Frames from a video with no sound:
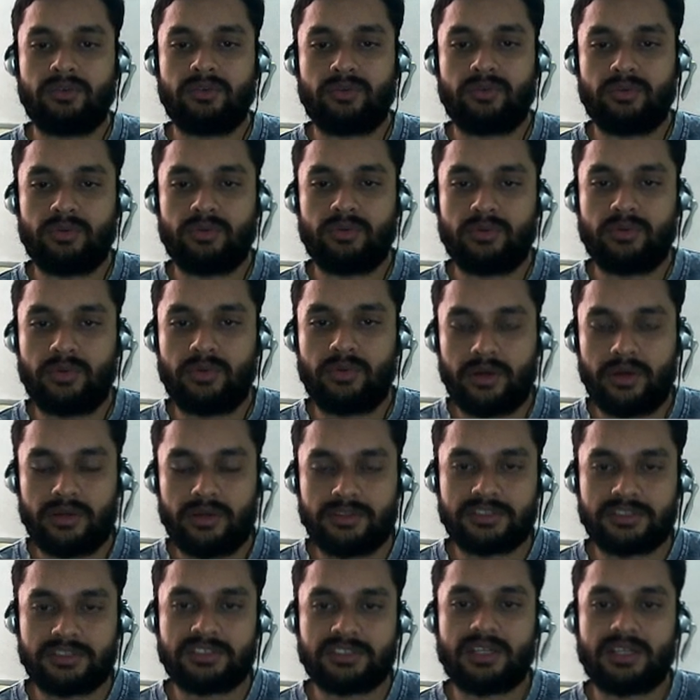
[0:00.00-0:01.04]
So this
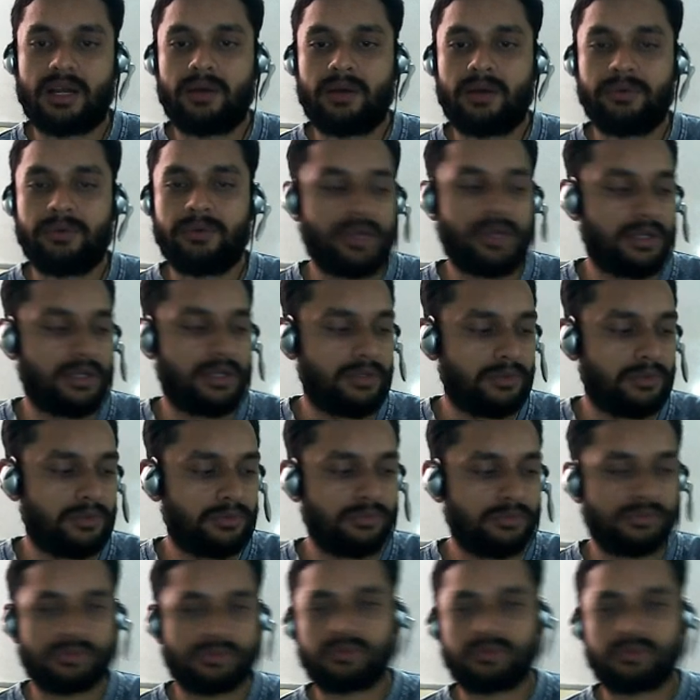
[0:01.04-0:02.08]
is how you can use
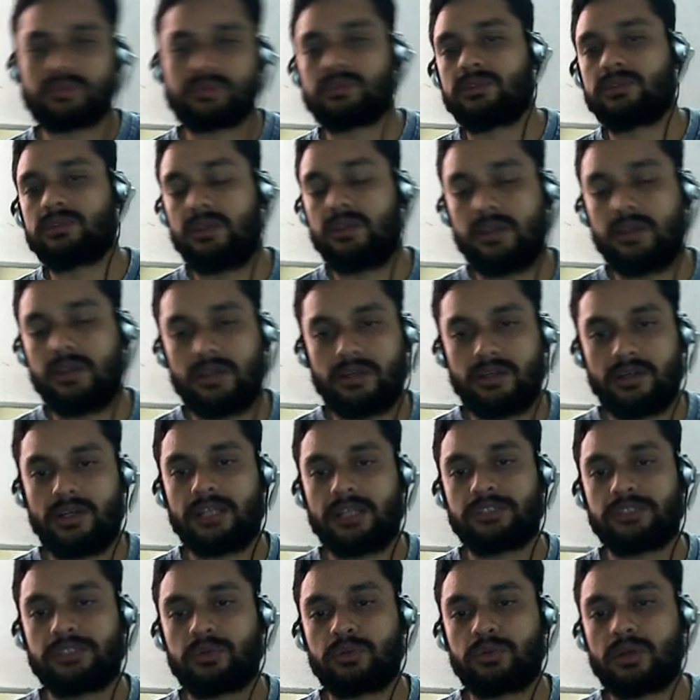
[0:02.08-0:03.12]

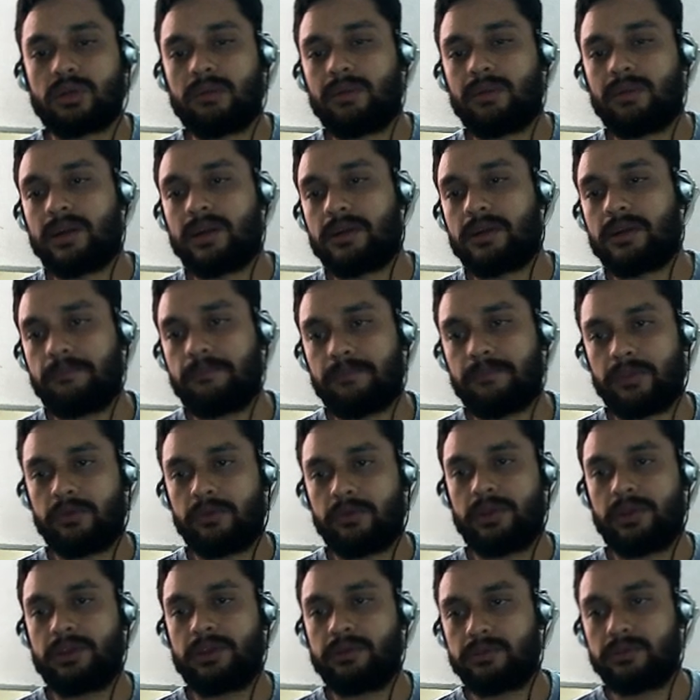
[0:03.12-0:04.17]
extrude command. You
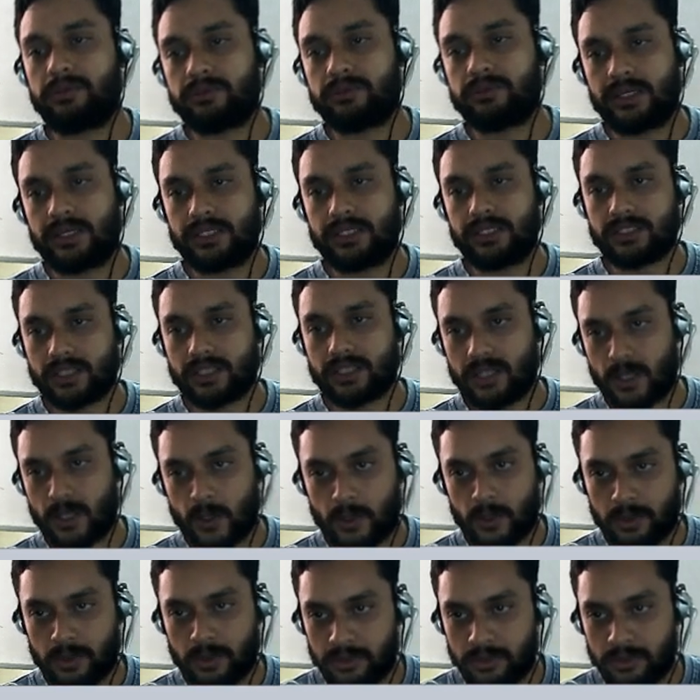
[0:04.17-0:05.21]
can use various
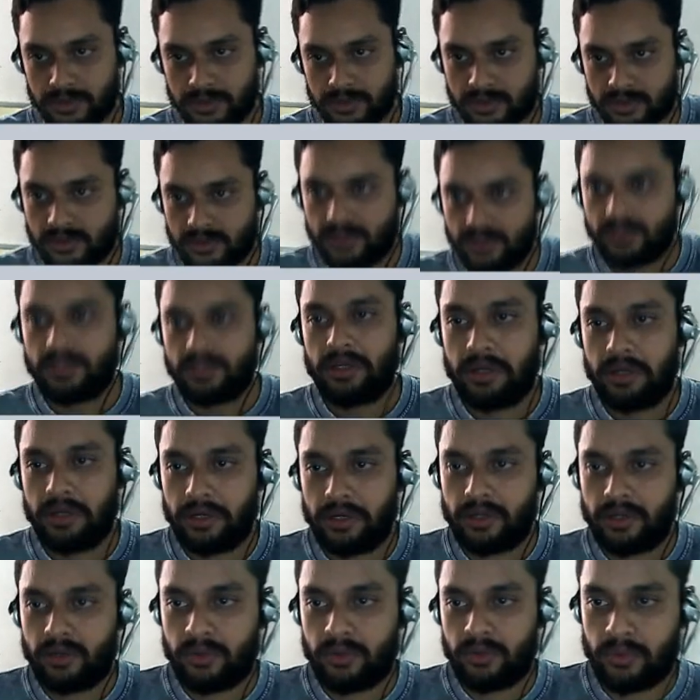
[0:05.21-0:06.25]
contours
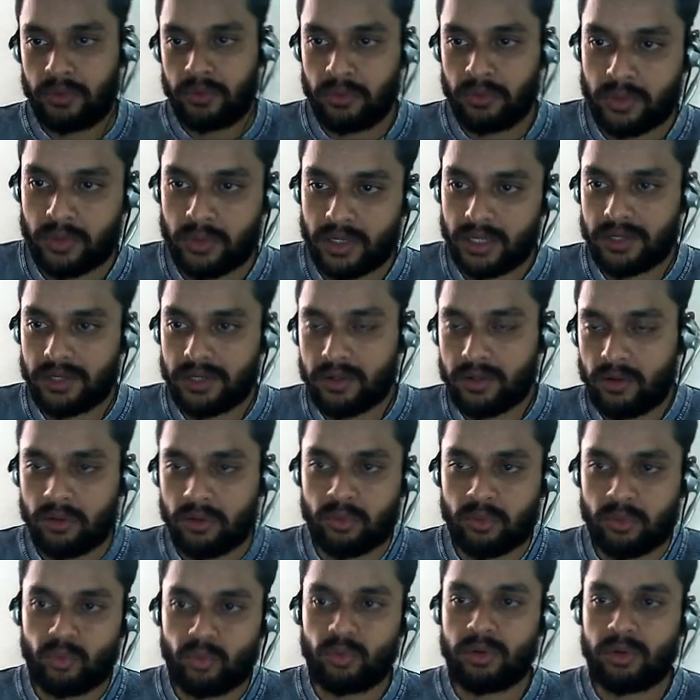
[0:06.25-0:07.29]
to cut or
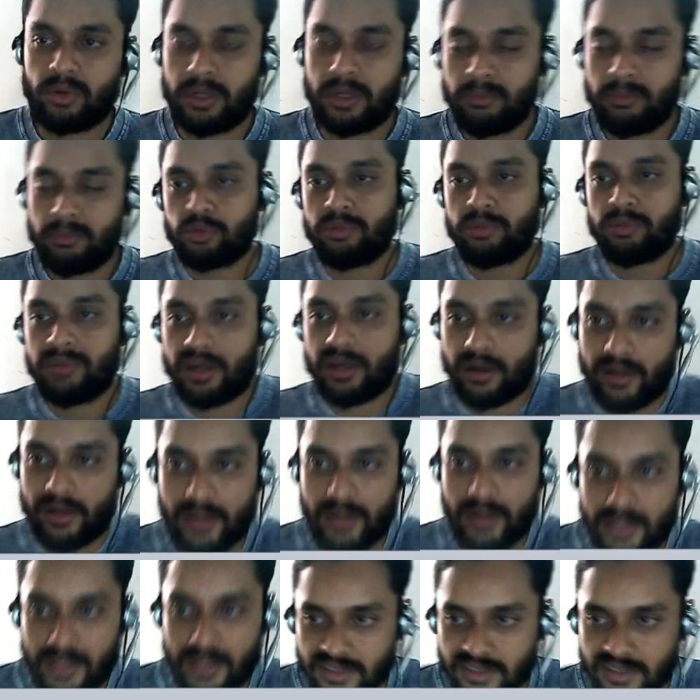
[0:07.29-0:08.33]
to remove the material
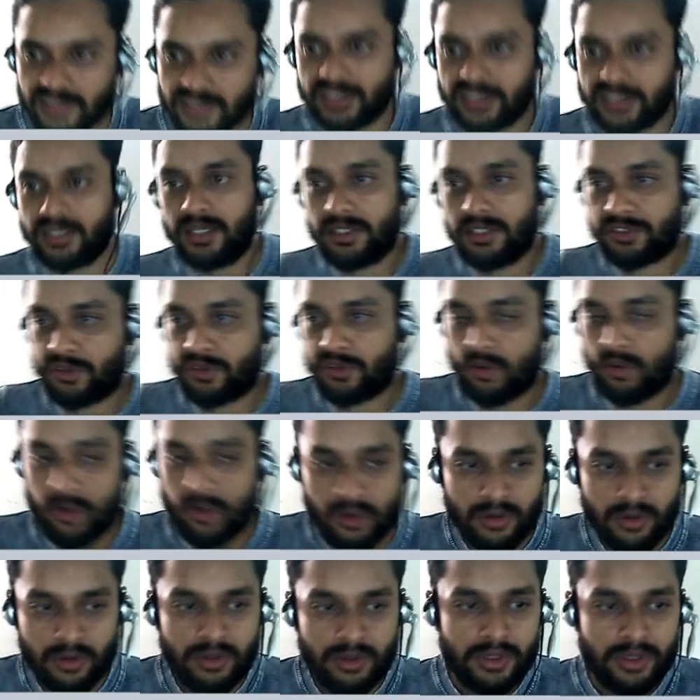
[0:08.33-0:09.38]
in the single stroke.
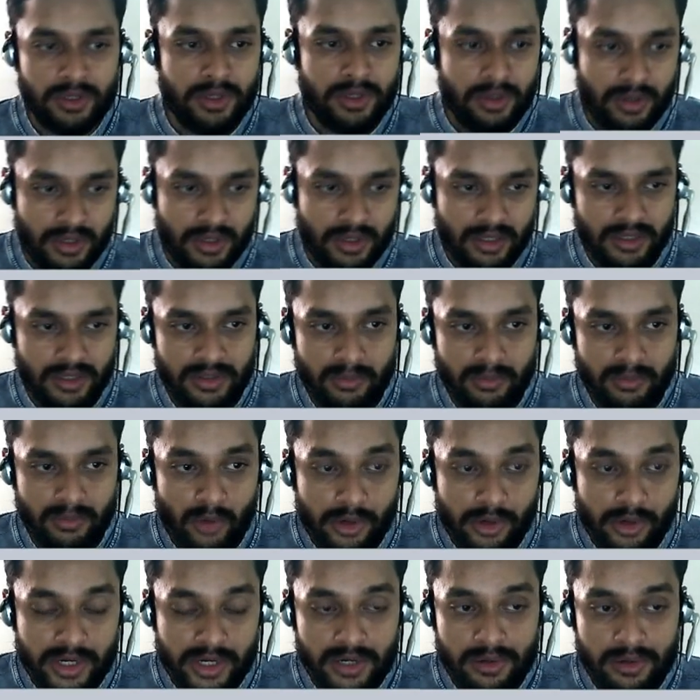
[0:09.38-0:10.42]
The
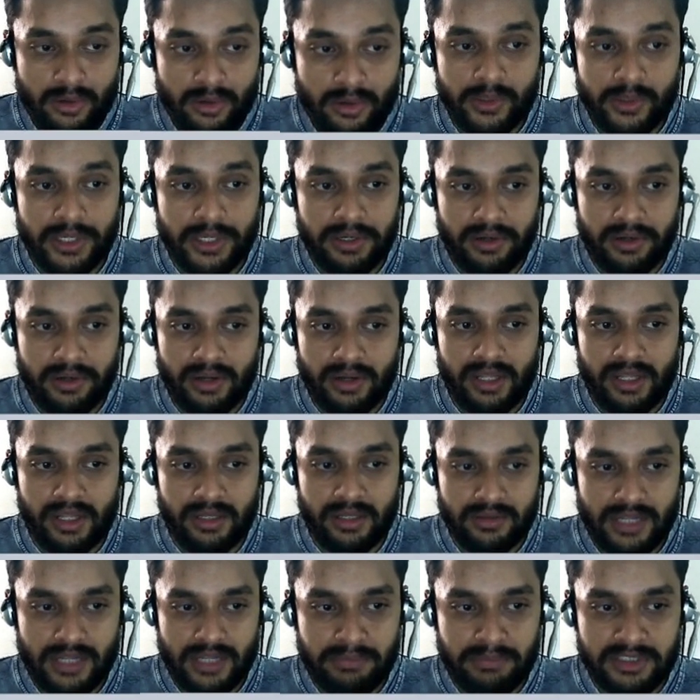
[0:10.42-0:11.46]
model tree,
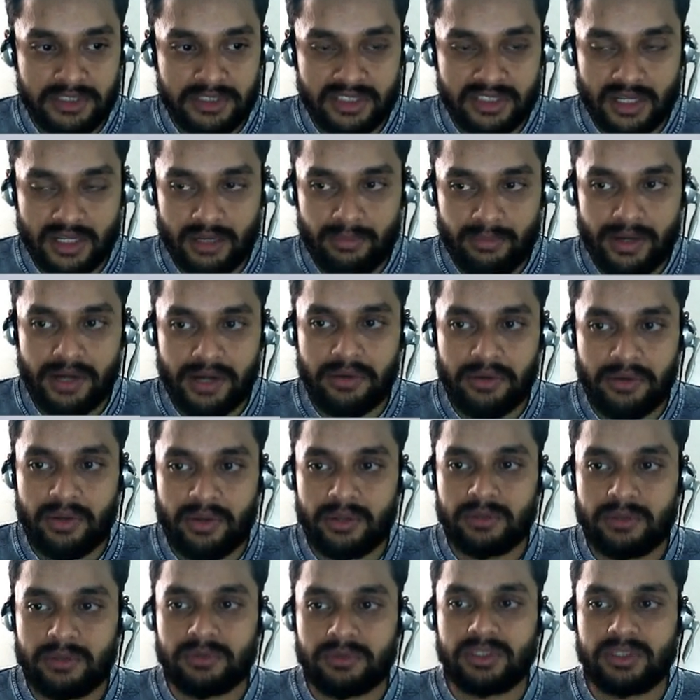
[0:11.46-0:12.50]
that means the command you are
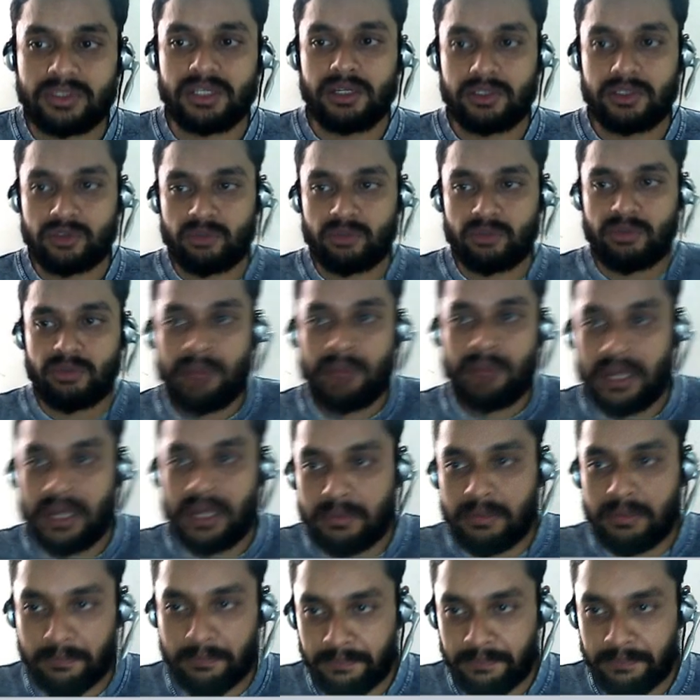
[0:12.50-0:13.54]
using, it should be
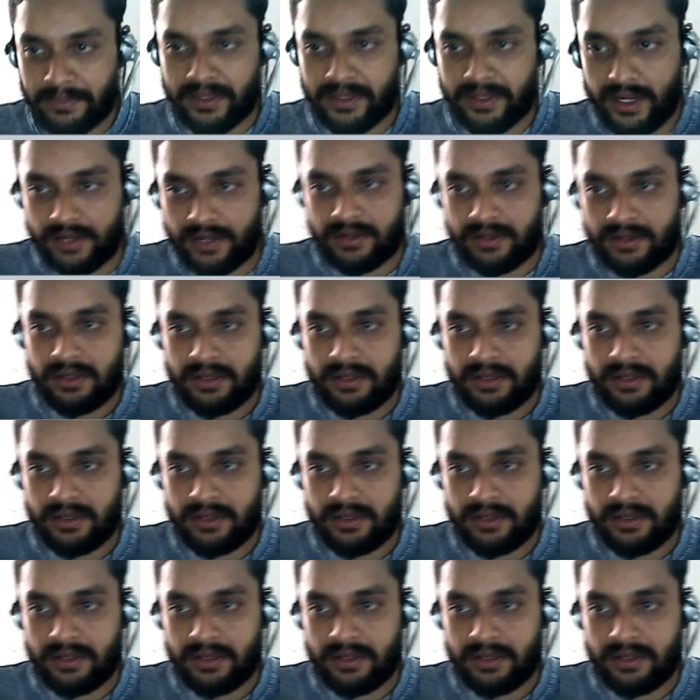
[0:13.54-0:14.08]
minimum, correct,